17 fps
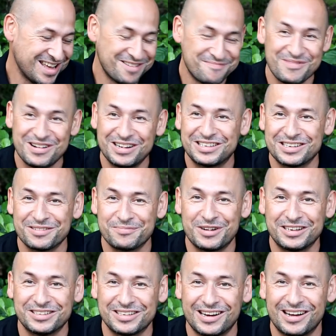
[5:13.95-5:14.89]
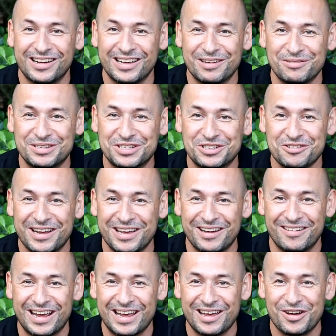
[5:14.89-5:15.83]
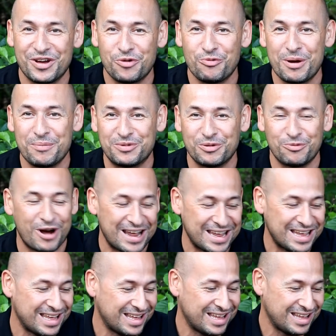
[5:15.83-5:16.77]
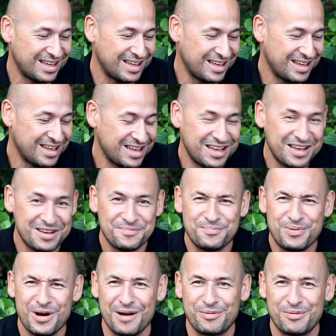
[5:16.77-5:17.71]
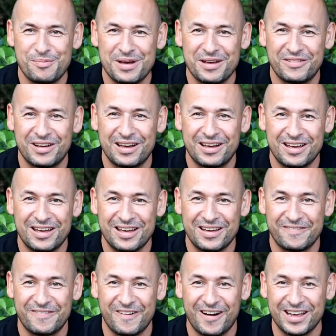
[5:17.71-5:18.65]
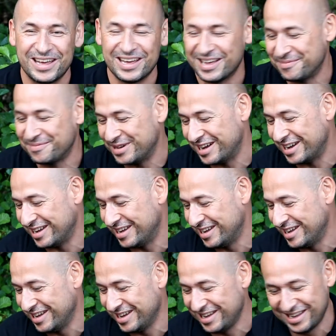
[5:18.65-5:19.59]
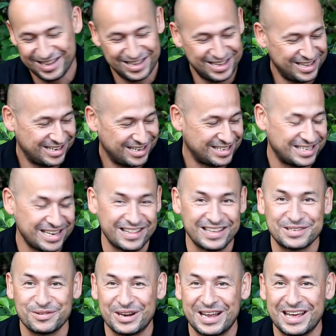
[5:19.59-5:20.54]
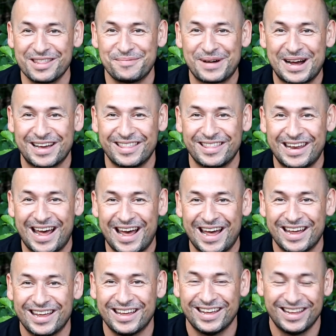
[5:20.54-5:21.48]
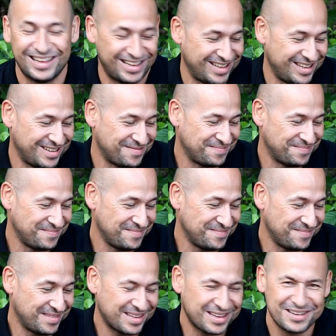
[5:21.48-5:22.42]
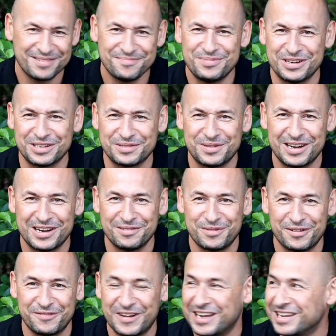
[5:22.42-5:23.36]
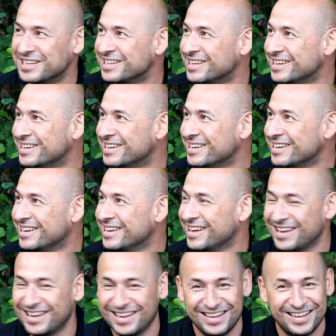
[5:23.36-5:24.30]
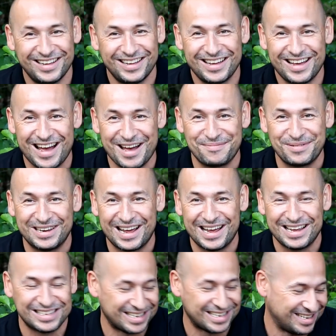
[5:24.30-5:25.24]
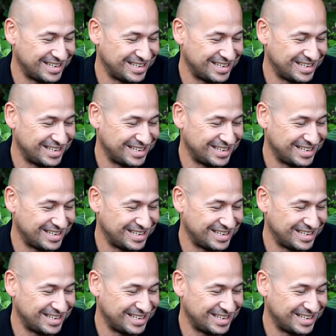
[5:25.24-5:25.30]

much to my delight, it was straight on it, whipped away, put up a bit of a fight, but to see this one hit the back of the net, put a smile on my face. Happy days.